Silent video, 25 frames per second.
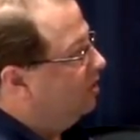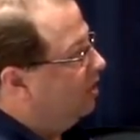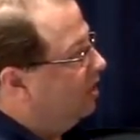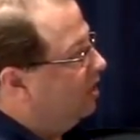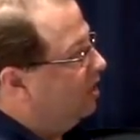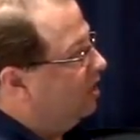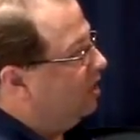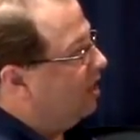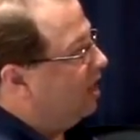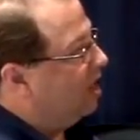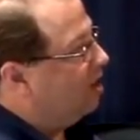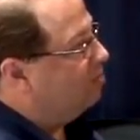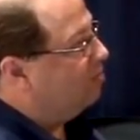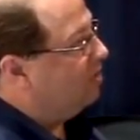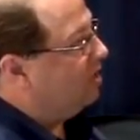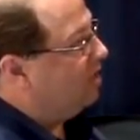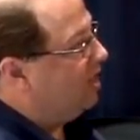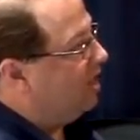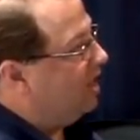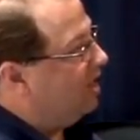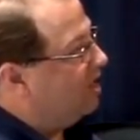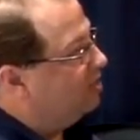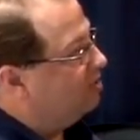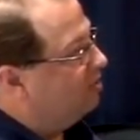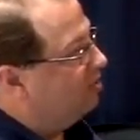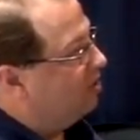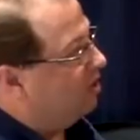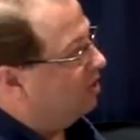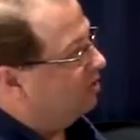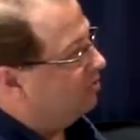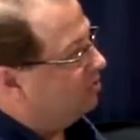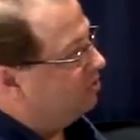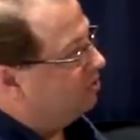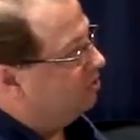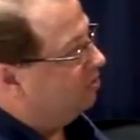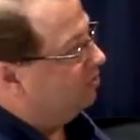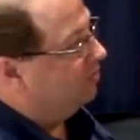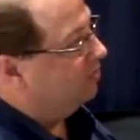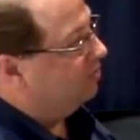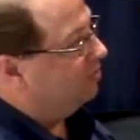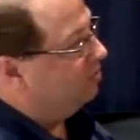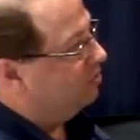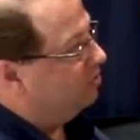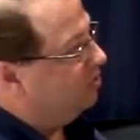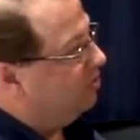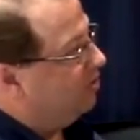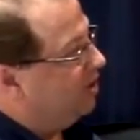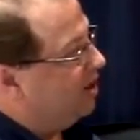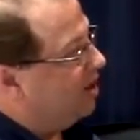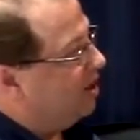And how many aileron
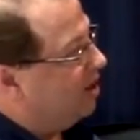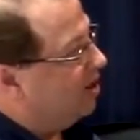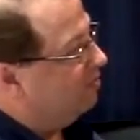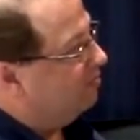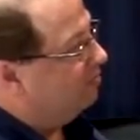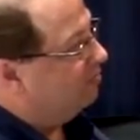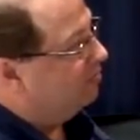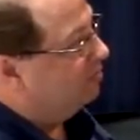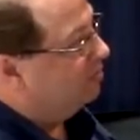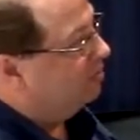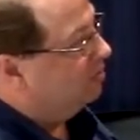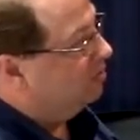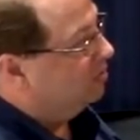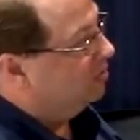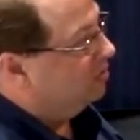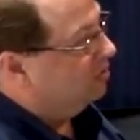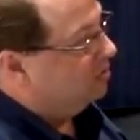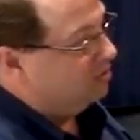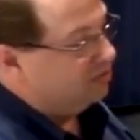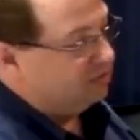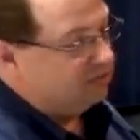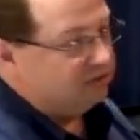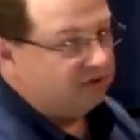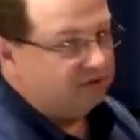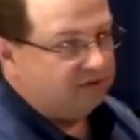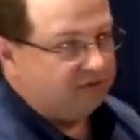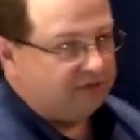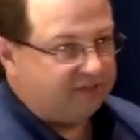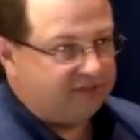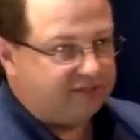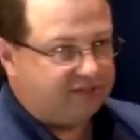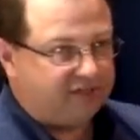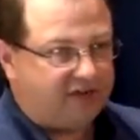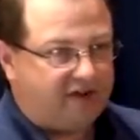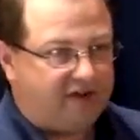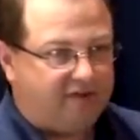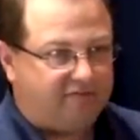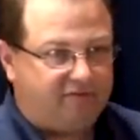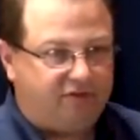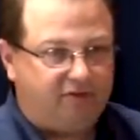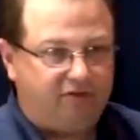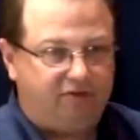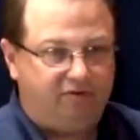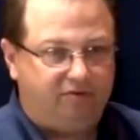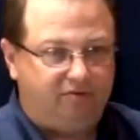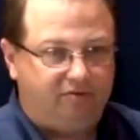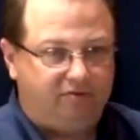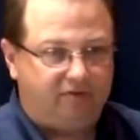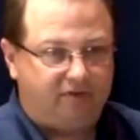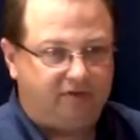servos you have. So let's say you have
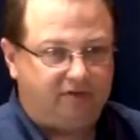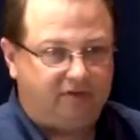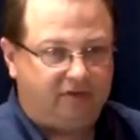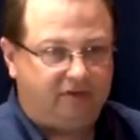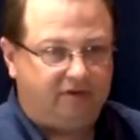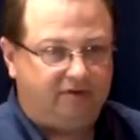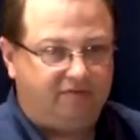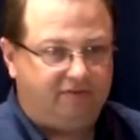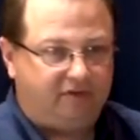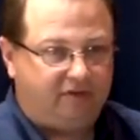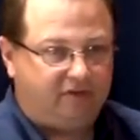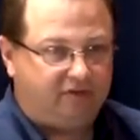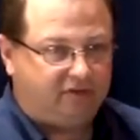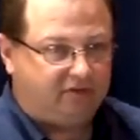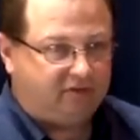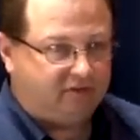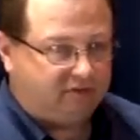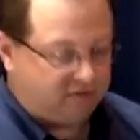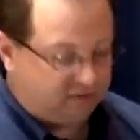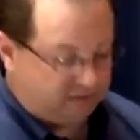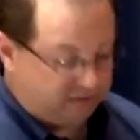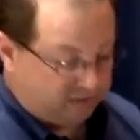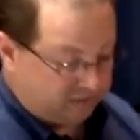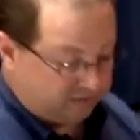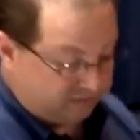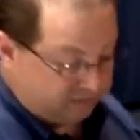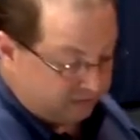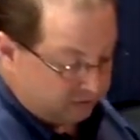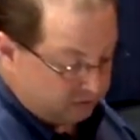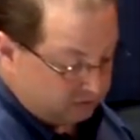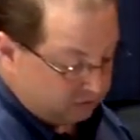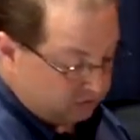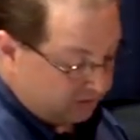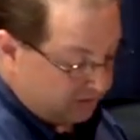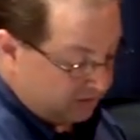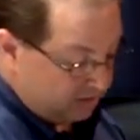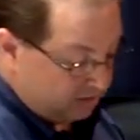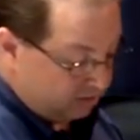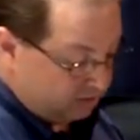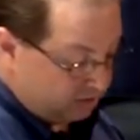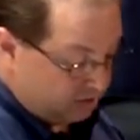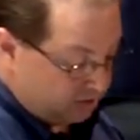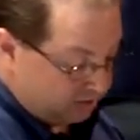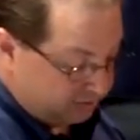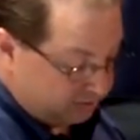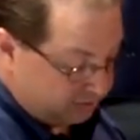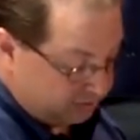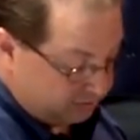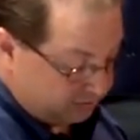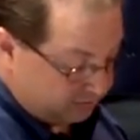2 individual
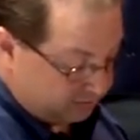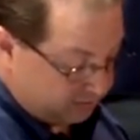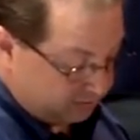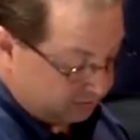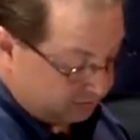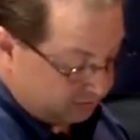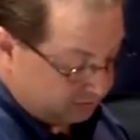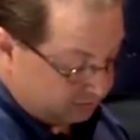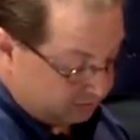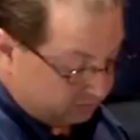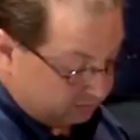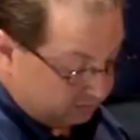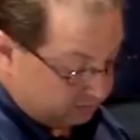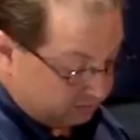aileron servos.